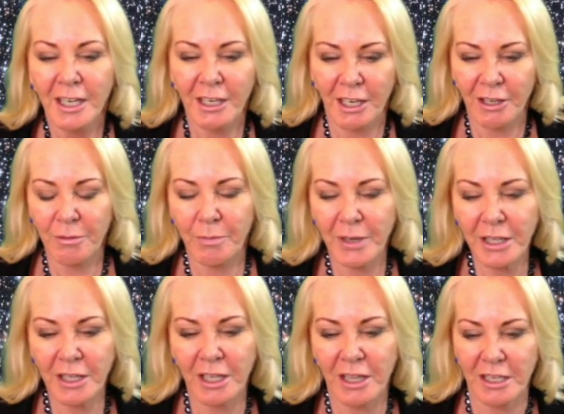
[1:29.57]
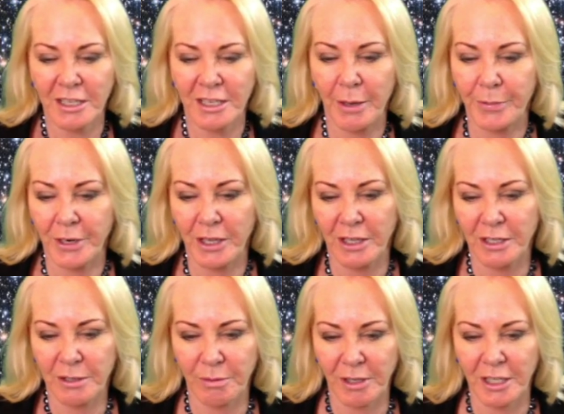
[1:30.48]
Now the big thing that's happening
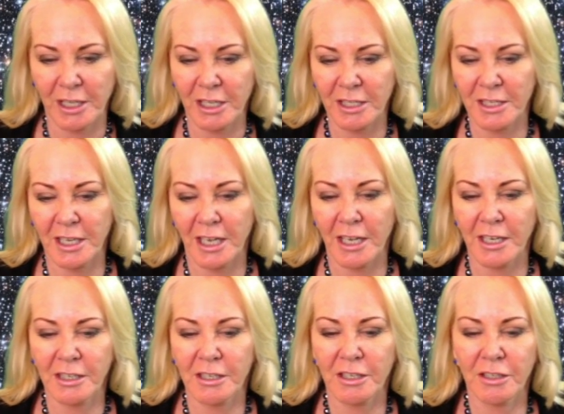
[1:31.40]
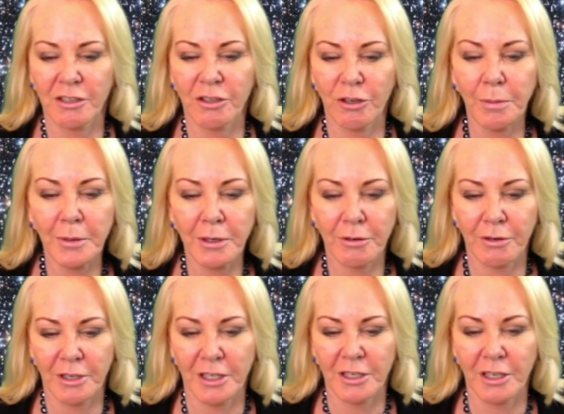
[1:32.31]
this week is that Jupiter
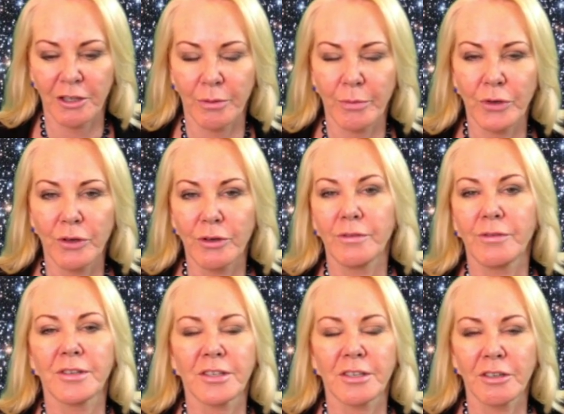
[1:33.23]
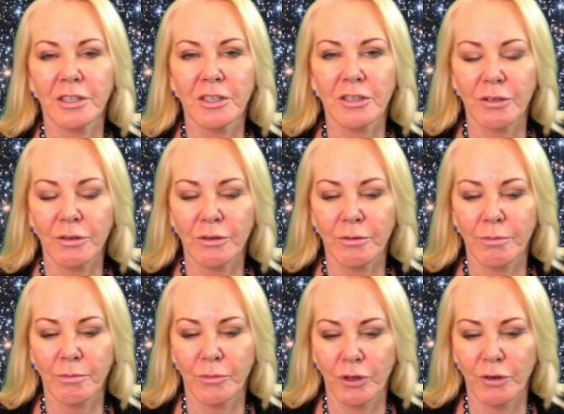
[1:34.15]
is on the move. It's going to
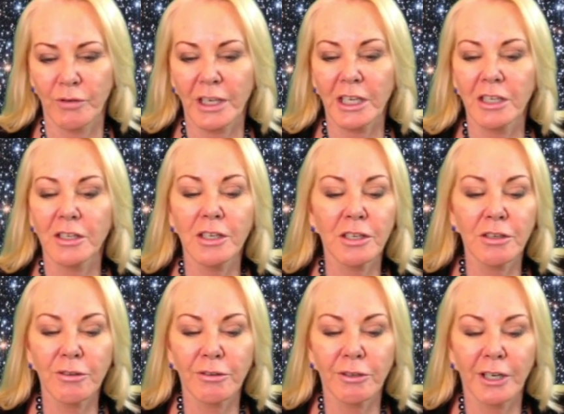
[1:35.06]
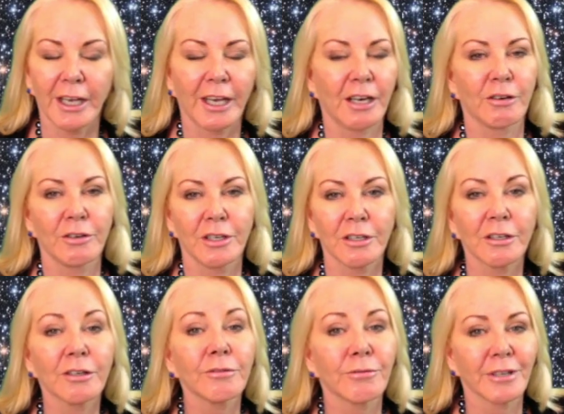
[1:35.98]
move into your area
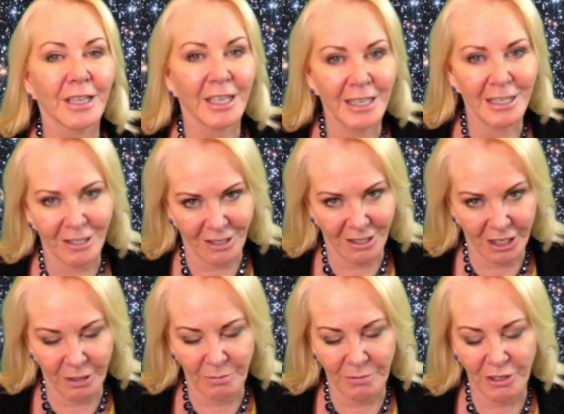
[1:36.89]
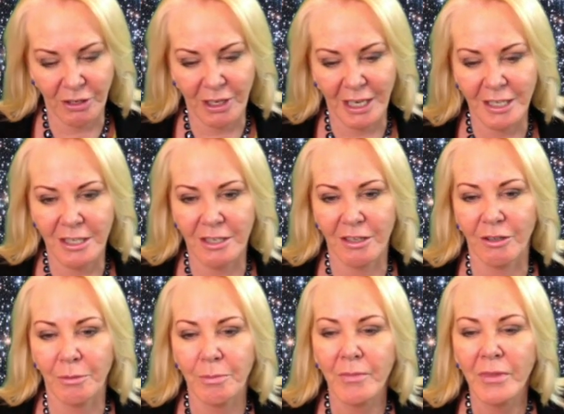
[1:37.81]
of relationships. Okay,
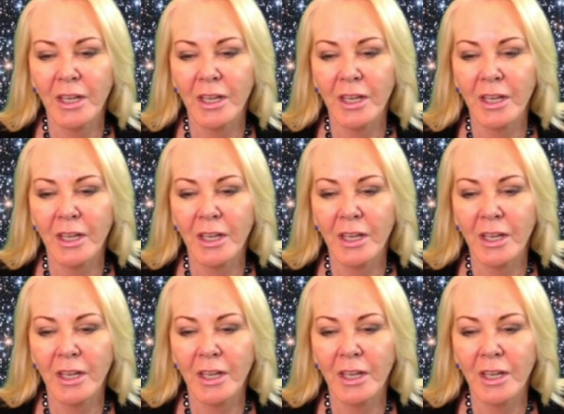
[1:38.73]
so